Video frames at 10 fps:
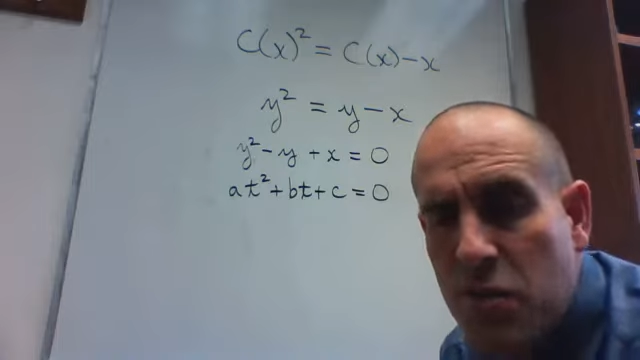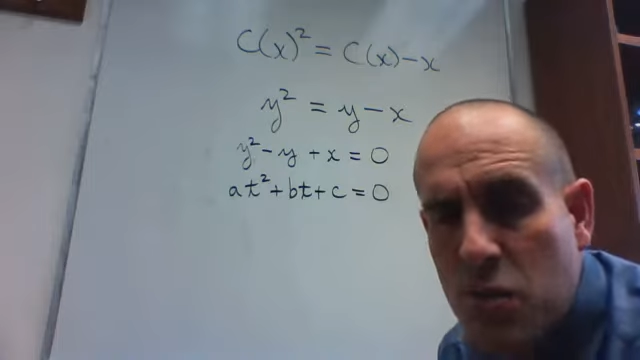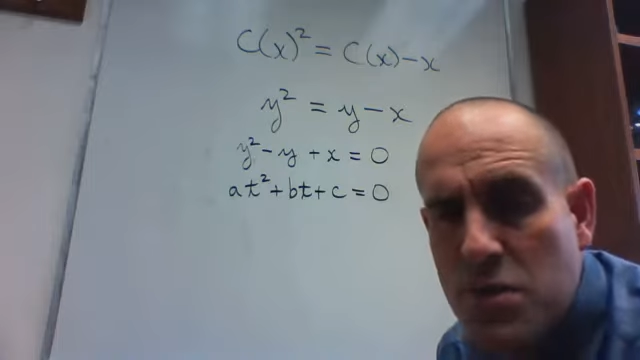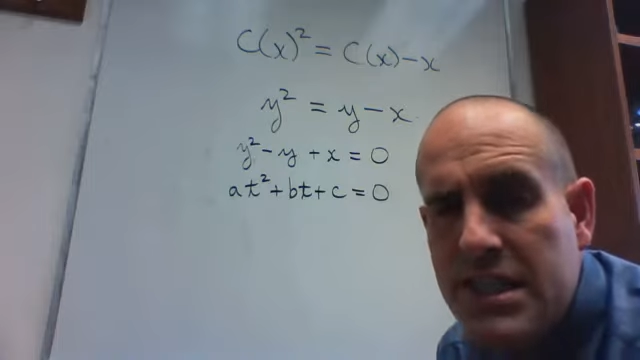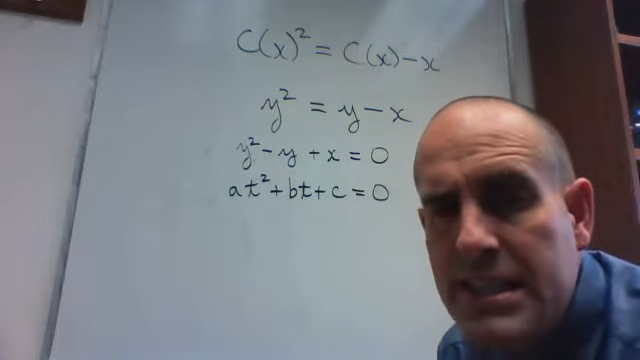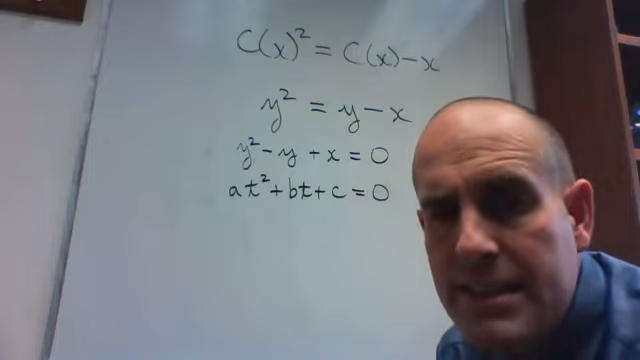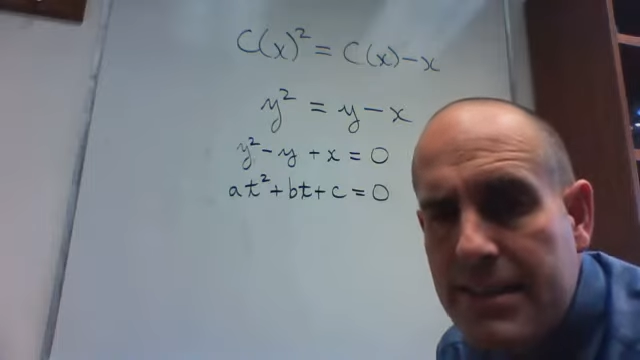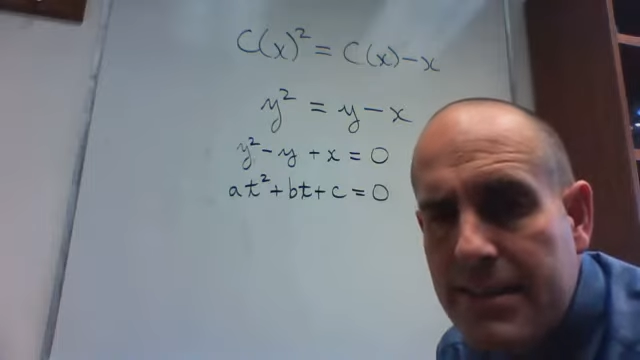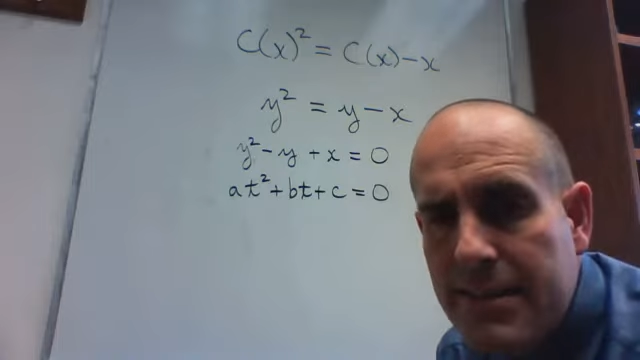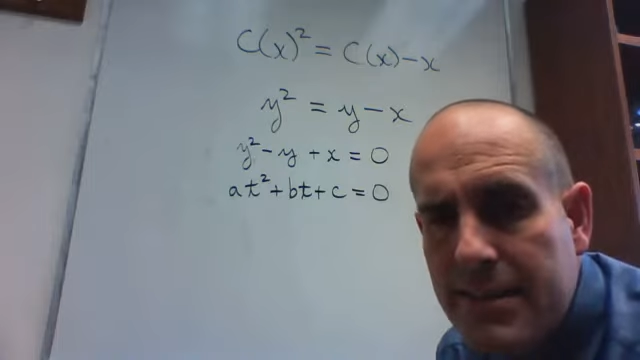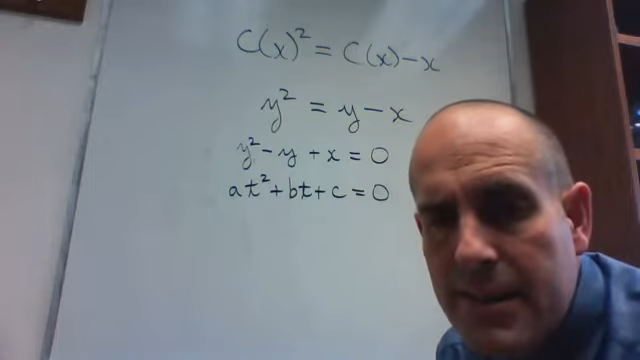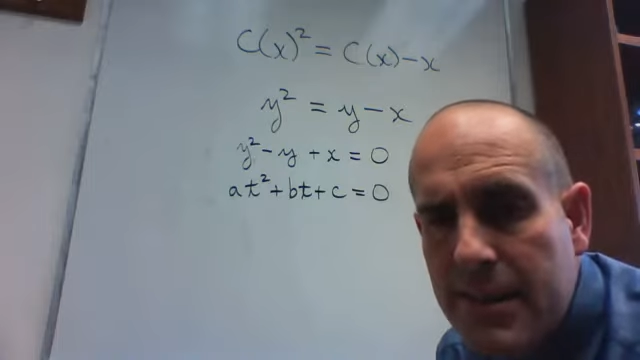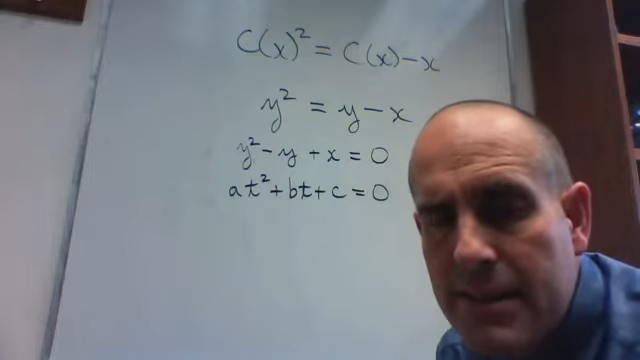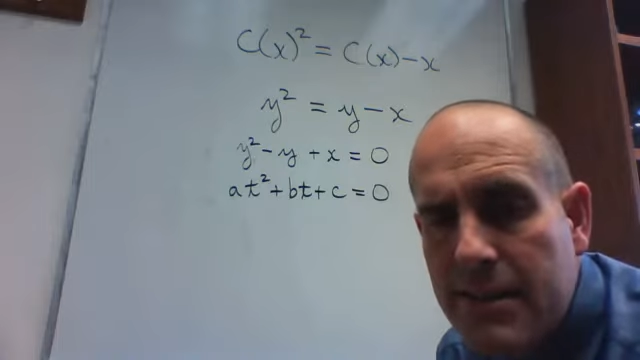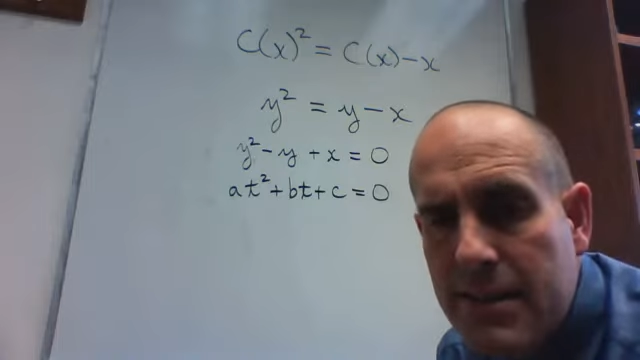for t,
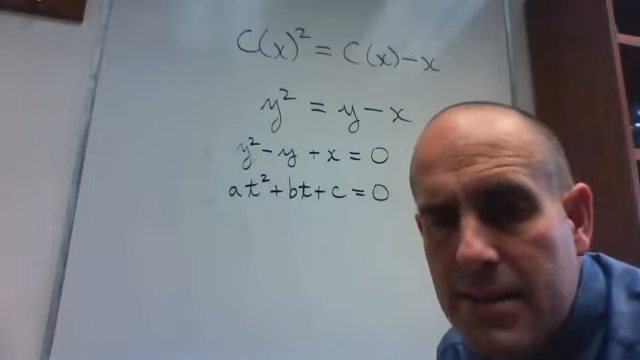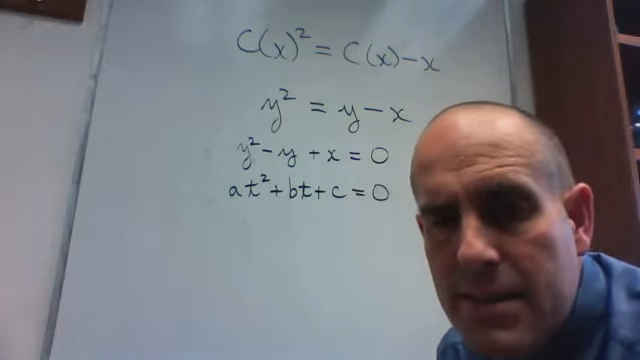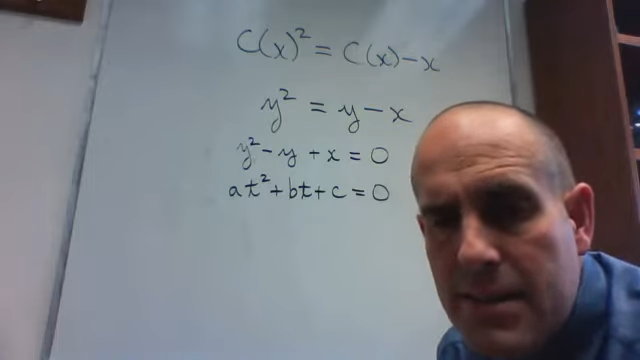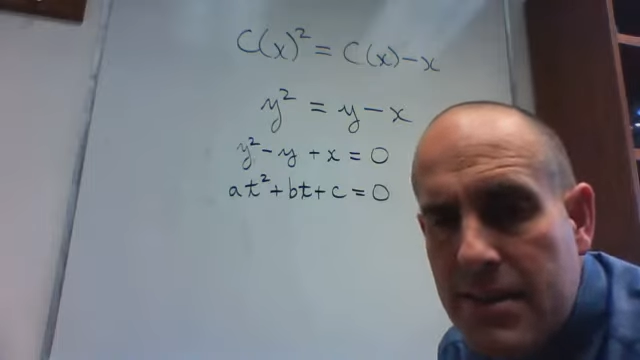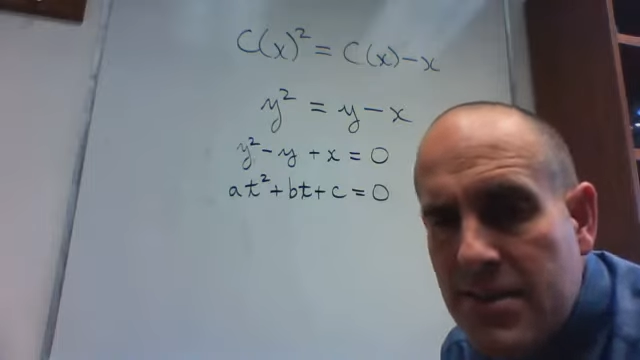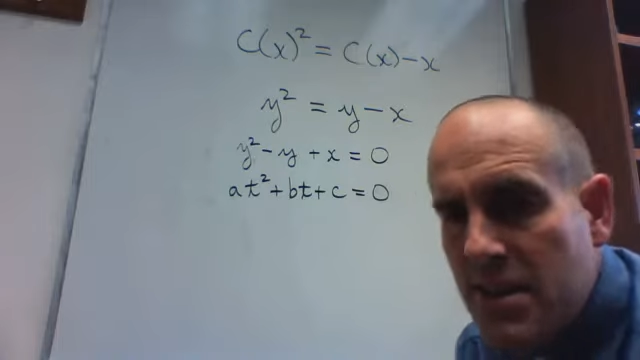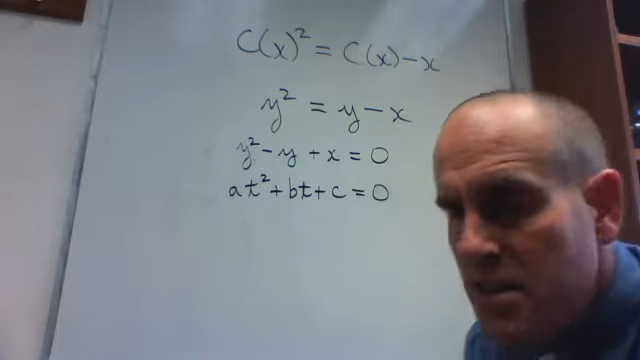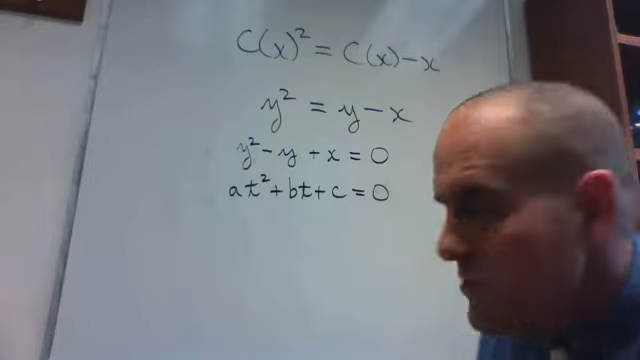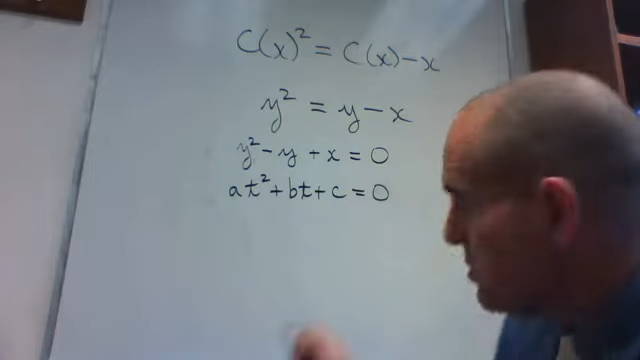yeah? T